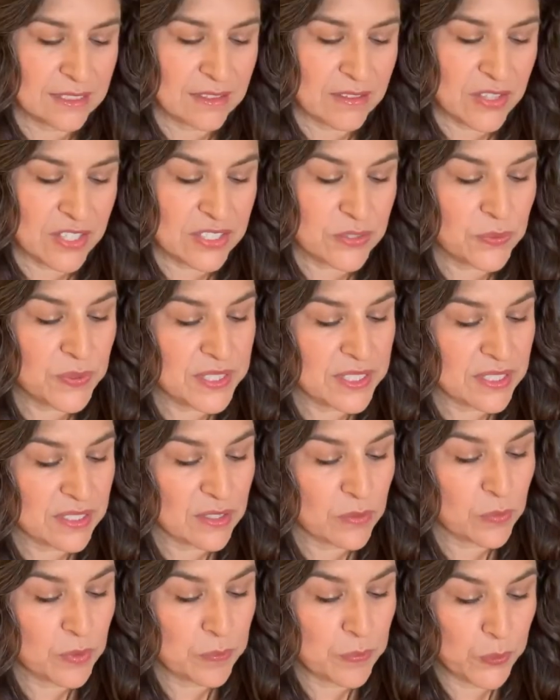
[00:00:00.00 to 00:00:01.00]
This was a
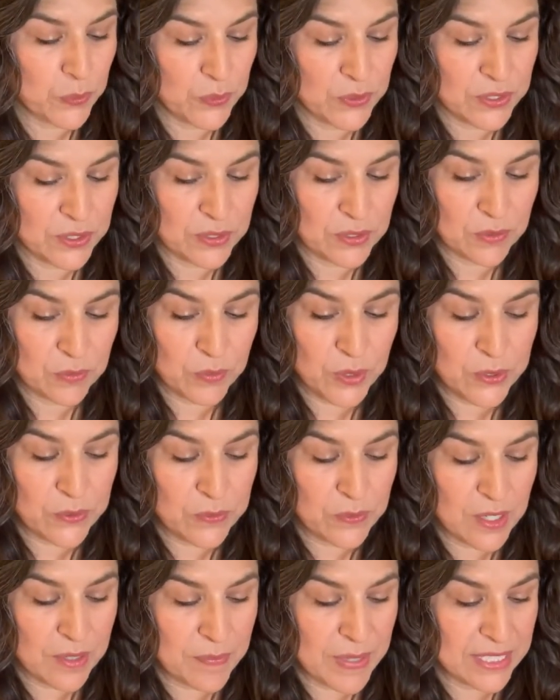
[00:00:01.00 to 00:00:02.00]
reporter wrote
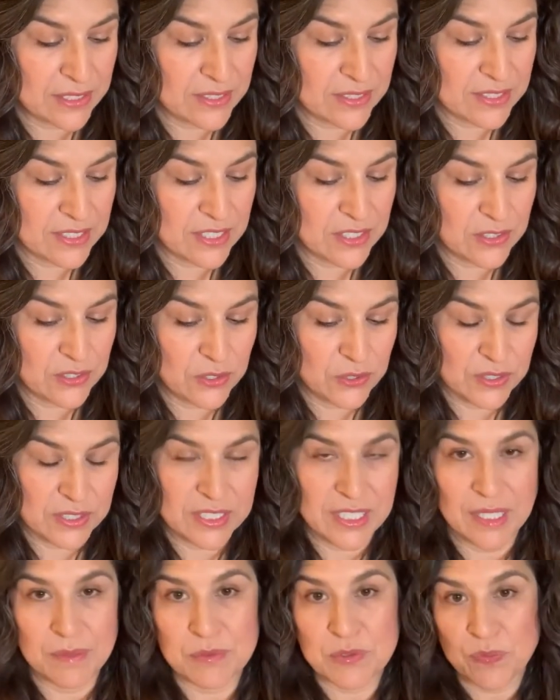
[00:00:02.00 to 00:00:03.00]
about this in the New York
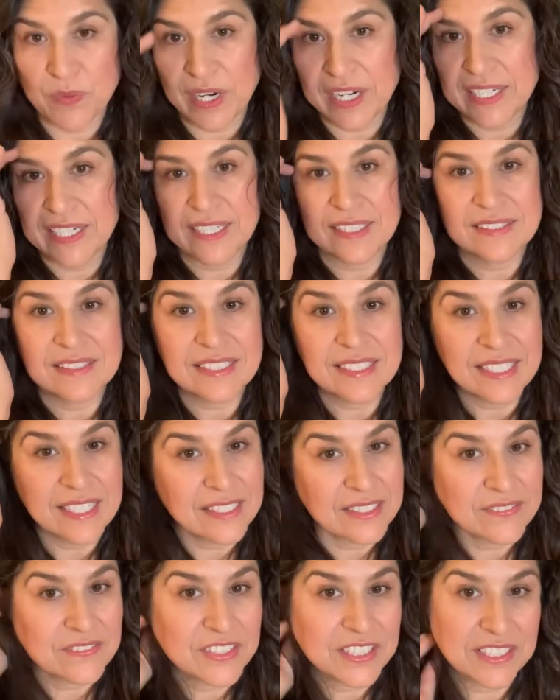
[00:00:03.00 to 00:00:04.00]
Times right at the
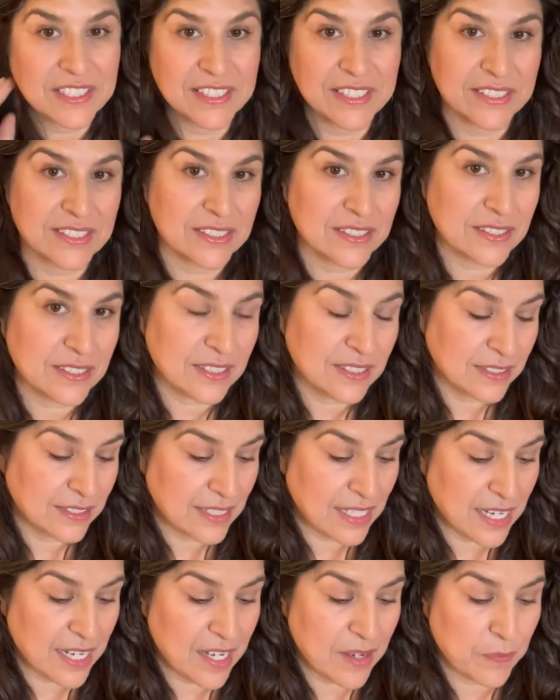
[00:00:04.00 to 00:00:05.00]
end of the year
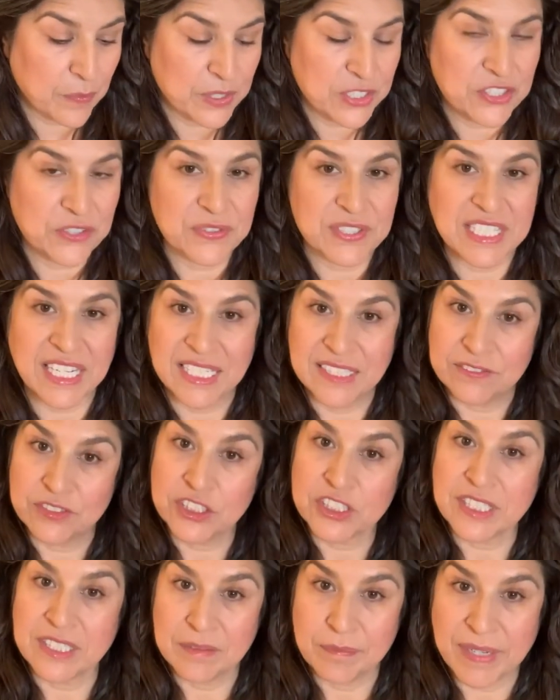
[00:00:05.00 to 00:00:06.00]
um, when she was kind of
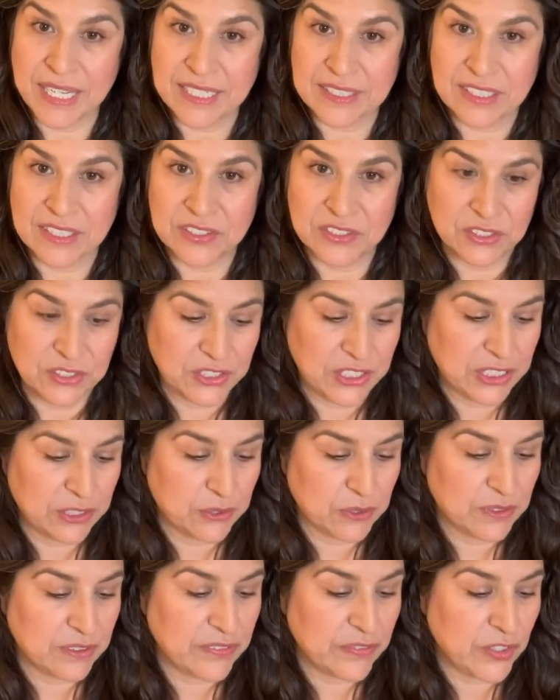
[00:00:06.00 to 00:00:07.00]
looking back on her year
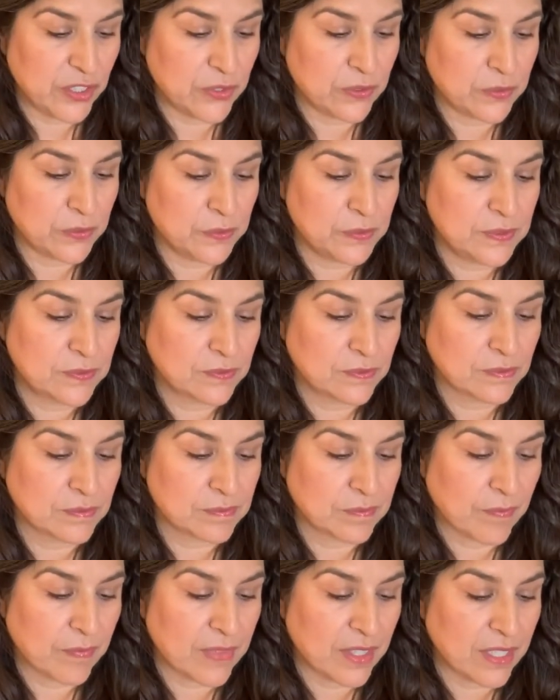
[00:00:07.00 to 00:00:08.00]
in review.
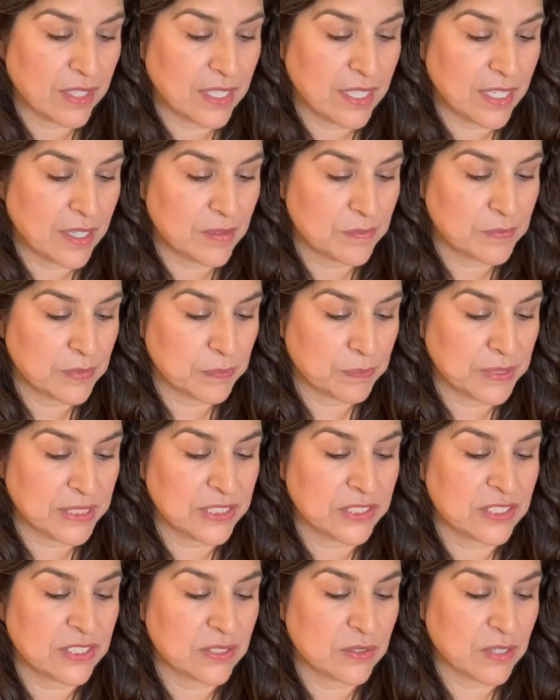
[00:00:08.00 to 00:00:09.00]
Um,
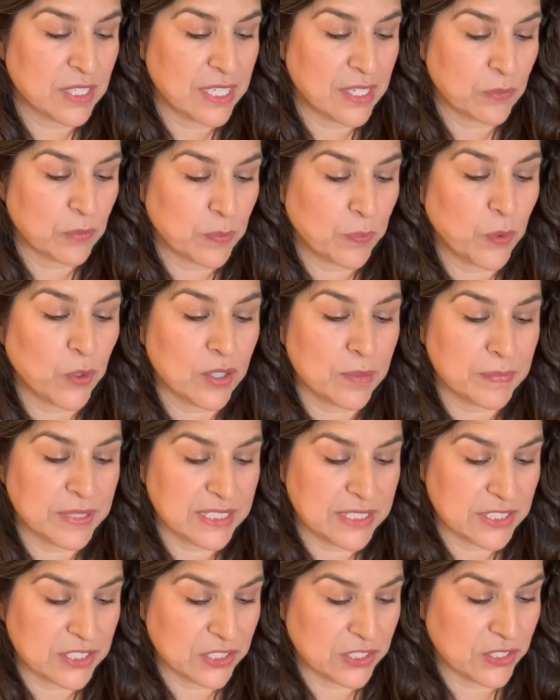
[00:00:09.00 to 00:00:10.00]
Melissa, uh, reporter
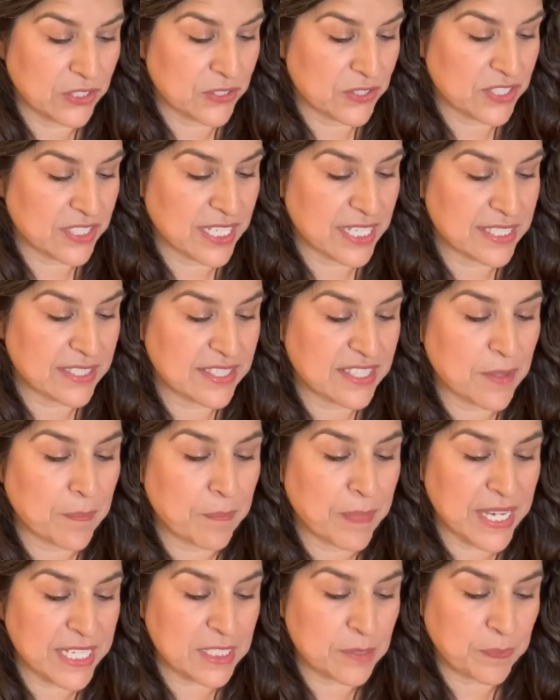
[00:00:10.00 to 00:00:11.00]
Melissa Kirsch says, the
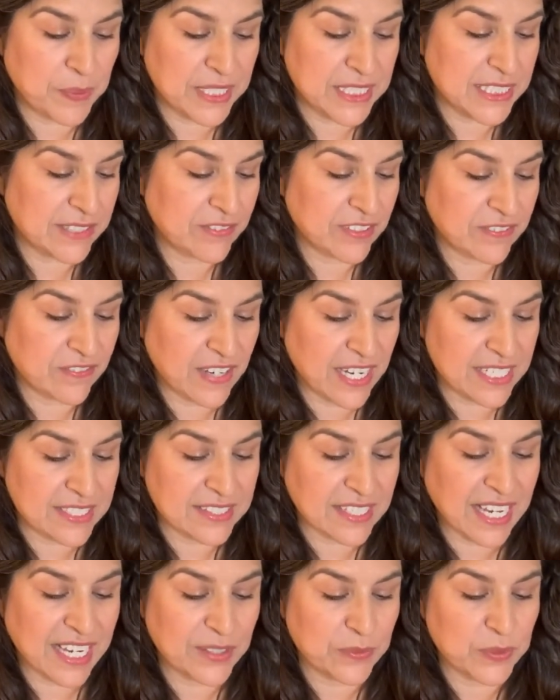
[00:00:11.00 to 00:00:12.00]
best piece of advice
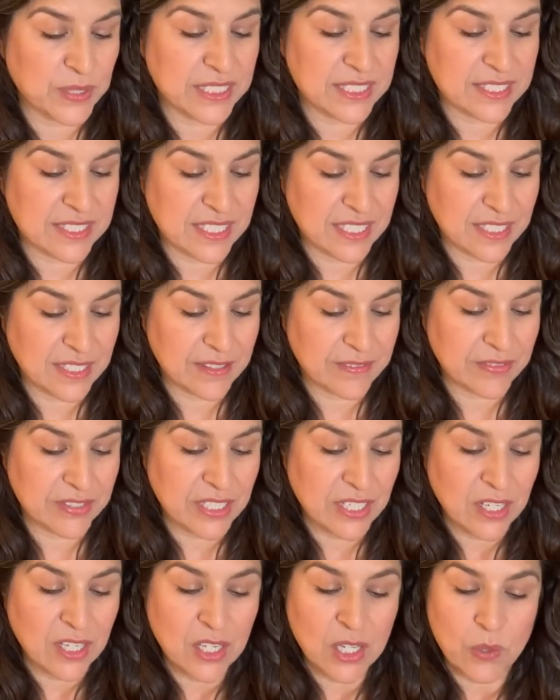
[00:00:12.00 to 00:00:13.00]
I received
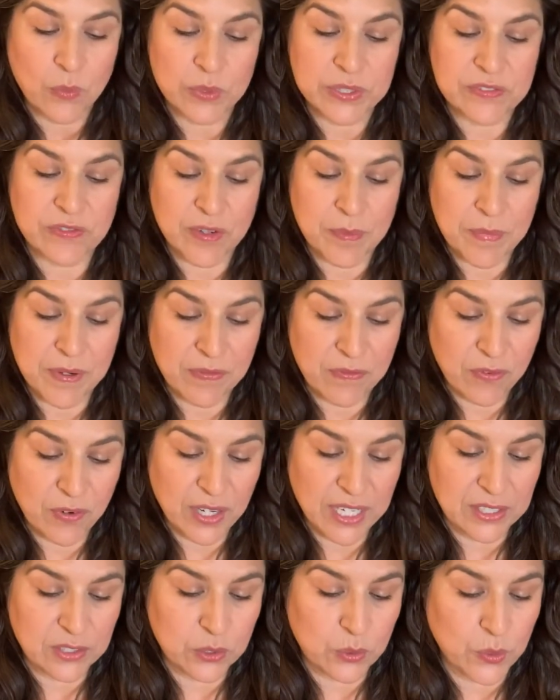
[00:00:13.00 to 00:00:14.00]
was from a
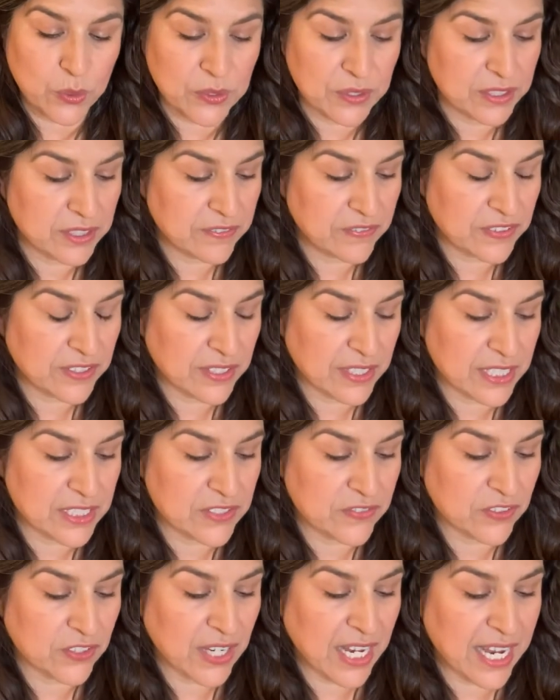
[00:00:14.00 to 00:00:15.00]
friend quoting the
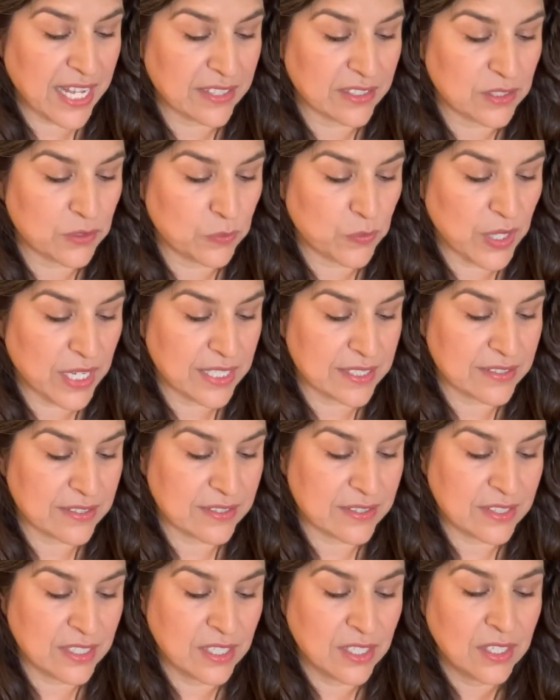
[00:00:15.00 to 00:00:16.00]
philosopher Alan
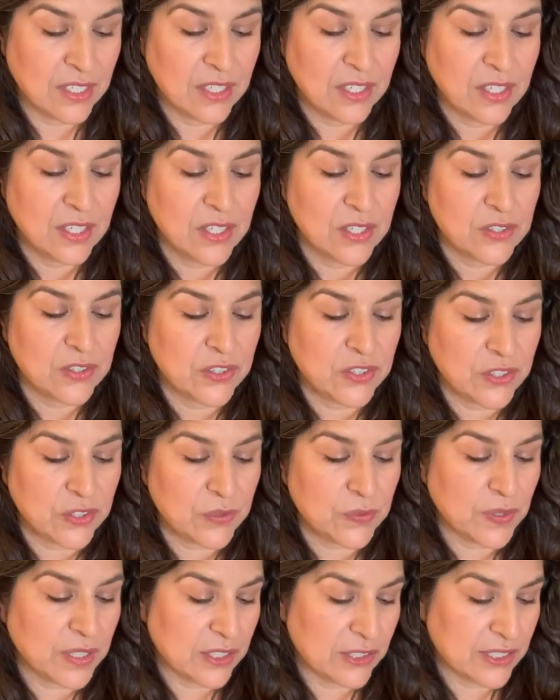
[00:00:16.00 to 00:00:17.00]
Watts.
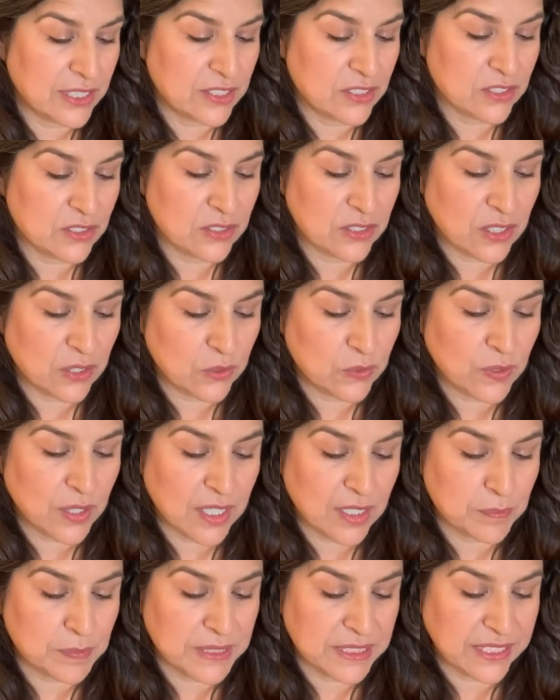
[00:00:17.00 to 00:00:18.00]
You are under no
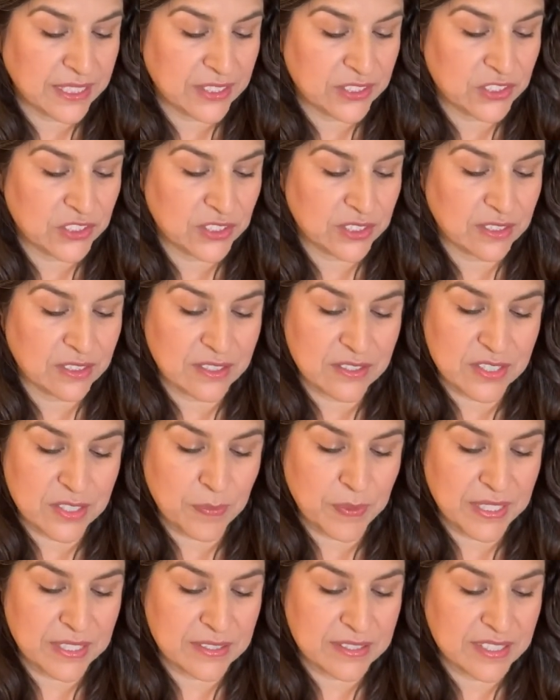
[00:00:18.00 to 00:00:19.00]
obligation to
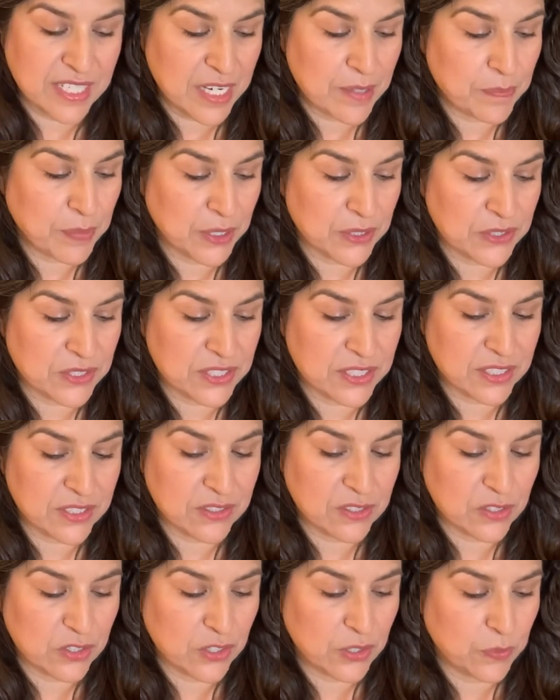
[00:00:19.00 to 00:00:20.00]
be the same
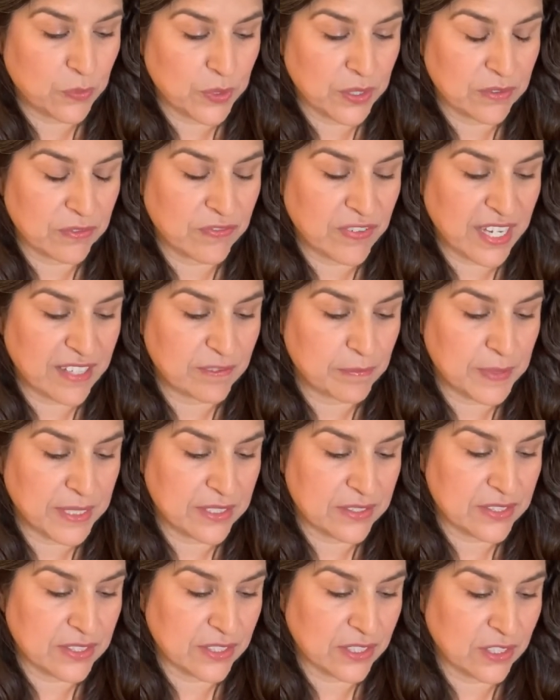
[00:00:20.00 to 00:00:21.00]
person you were five
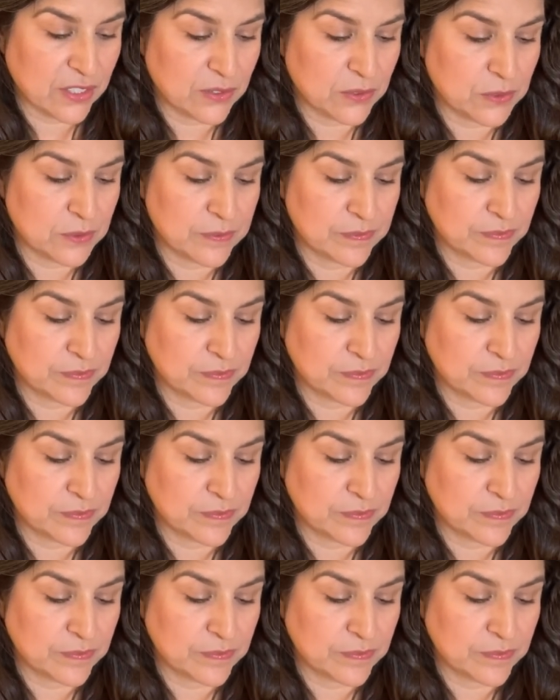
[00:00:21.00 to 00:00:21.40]
minutes ago.